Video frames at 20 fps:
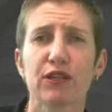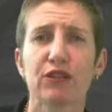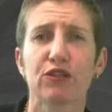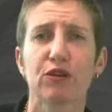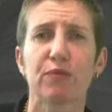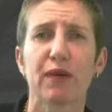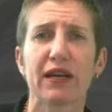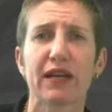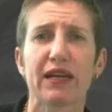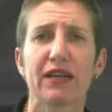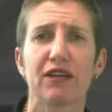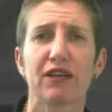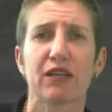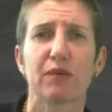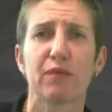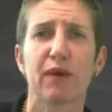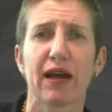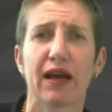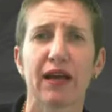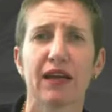money into the
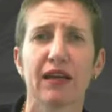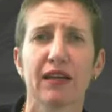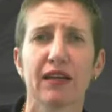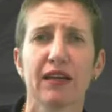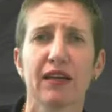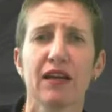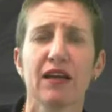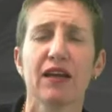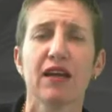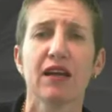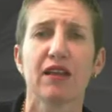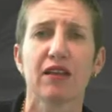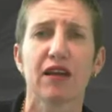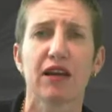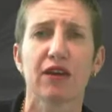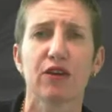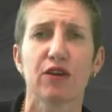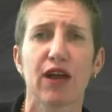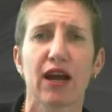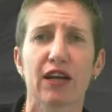bank, they
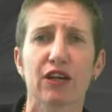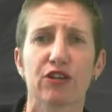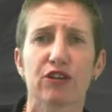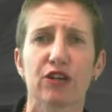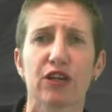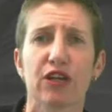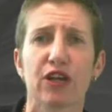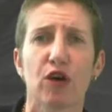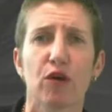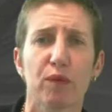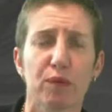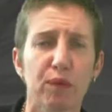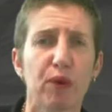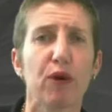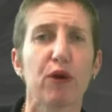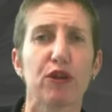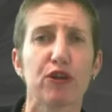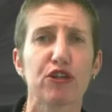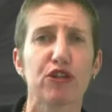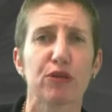could actually go and
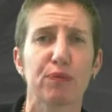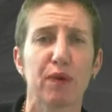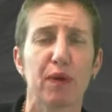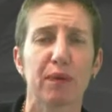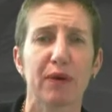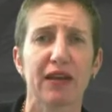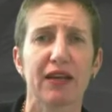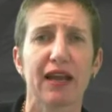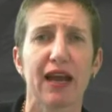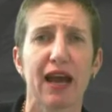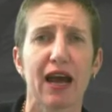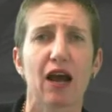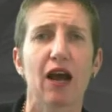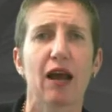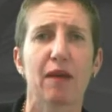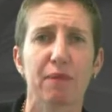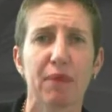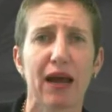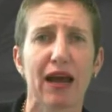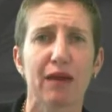purchase the property now
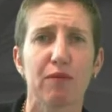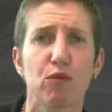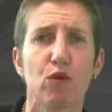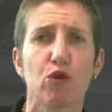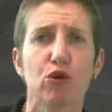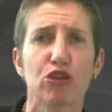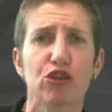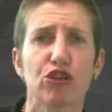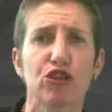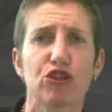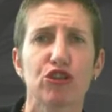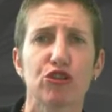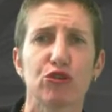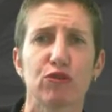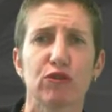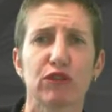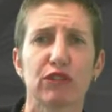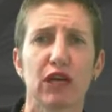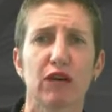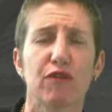and pay mortgage
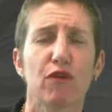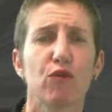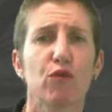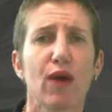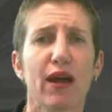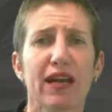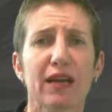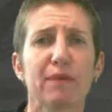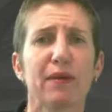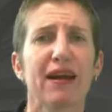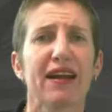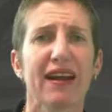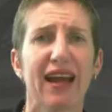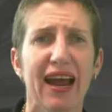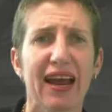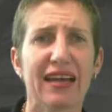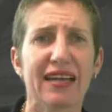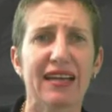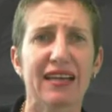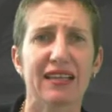insurance of around about
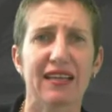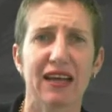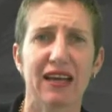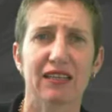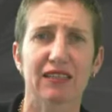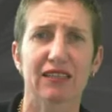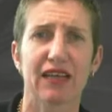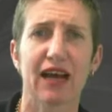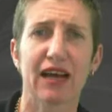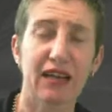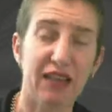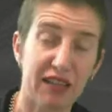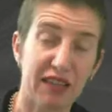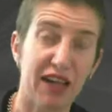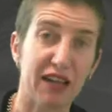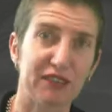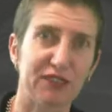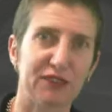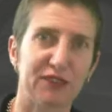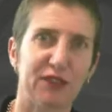$8,000.
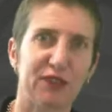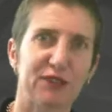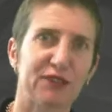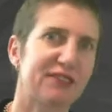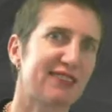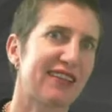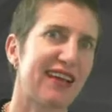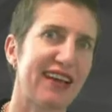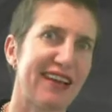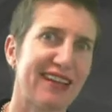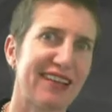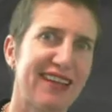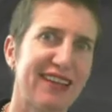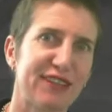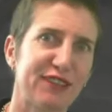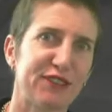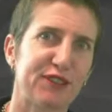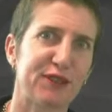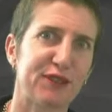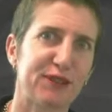
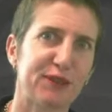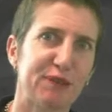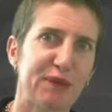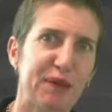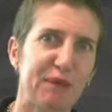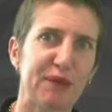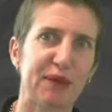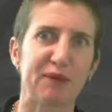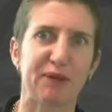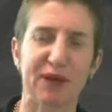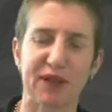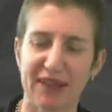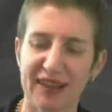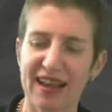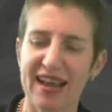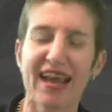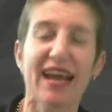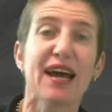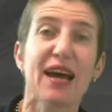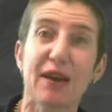$80,000 would be a big one.
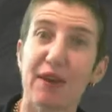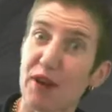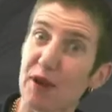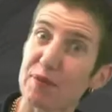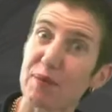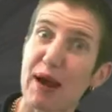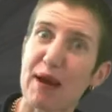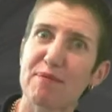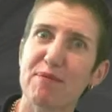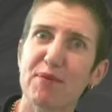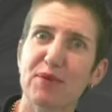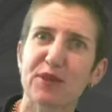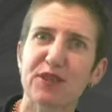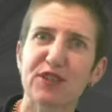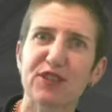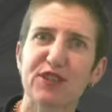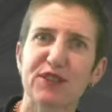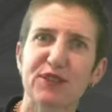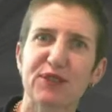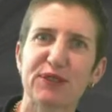No, pay mortgage
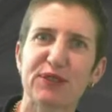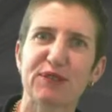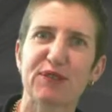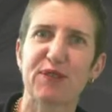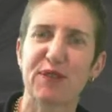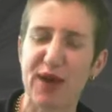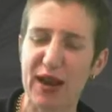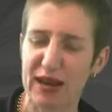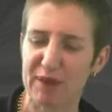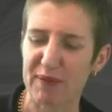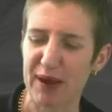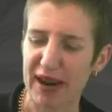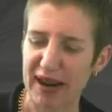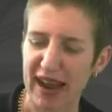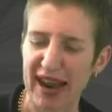insurance of around about